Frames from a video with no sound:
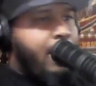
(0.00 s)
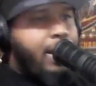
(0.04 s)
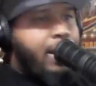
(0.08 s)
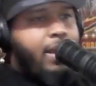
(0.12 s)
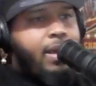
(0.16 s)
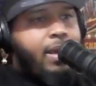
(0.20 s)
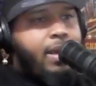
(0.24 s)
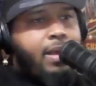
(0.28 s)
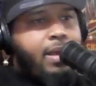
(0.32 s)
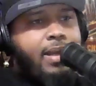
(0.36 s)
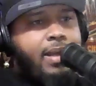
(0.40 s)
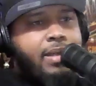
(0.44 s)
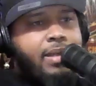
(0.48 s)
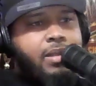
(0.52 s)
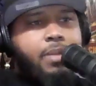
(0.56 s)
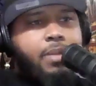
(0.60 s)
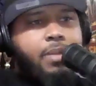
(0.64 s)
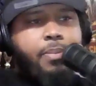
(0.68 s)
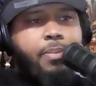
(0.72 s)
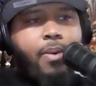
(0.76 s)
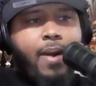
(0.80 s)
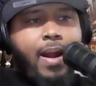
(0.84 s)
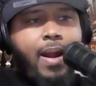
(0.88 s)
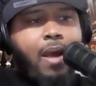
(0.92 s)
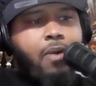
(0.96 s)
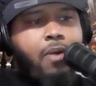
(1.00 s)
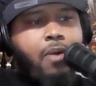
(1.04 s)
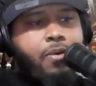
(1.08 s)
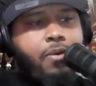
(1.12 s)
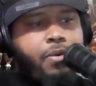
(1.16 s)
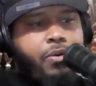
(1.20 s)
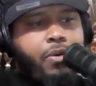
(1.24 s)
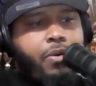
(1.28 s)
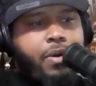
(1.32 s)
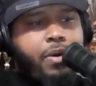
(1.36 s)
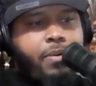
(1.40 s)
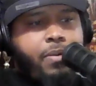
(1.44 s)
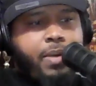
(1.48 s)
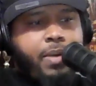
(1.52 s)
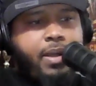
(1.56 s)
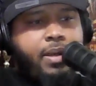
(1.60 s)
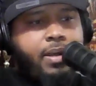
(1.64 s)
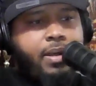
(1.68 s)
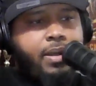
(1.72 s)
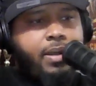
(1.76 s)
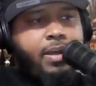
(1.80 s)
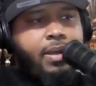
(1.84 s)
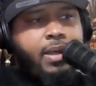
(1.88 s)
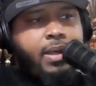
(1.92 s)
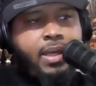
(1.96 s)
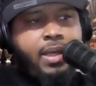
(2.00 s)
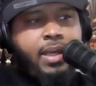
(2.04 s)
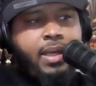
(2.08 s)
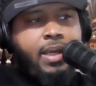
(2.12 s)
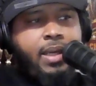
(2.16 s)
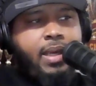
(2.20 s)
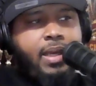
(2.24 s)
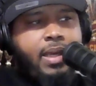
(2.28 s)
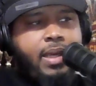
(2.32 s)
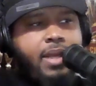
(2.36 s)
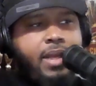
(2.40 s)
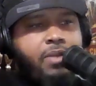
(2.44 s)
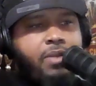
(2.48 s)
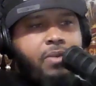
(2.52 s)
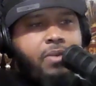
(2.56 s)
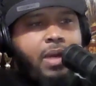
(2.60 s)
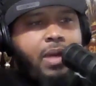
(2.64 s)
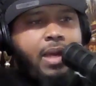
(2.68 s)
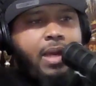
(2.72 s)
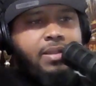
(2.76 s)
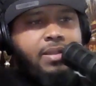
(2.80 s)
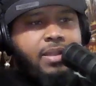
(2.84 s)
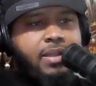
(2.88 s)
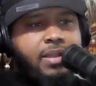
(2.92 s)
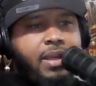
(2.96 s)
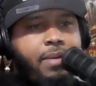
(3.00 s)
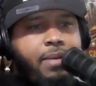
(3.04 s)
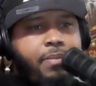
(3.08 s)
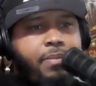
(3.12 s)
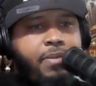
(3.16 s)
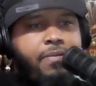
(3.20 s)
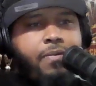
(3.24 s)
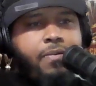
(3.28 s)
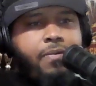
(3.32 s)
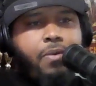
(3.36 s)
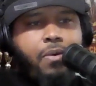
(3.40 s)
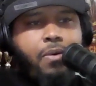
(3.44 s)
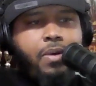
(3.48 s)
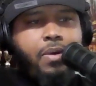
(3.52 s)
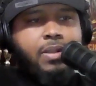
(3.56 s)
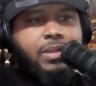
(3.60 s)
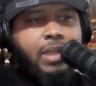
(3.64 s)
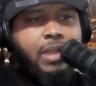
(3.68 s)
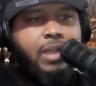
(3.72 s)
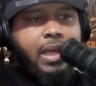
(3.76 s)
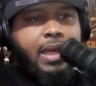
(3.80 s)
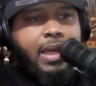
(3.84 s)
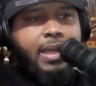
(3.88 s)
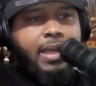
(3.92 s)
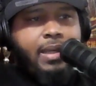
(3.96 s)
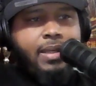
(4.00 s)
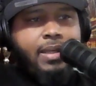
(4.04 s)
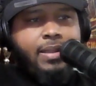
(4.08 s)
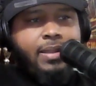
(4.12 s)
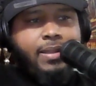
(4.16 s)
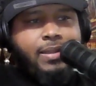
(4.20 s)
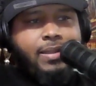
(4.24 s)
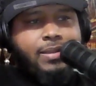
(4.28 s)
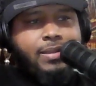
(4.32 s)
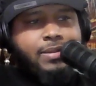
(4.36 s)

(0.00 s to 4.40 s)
And that's the part I don't agree with. And that's why I said before, it's like,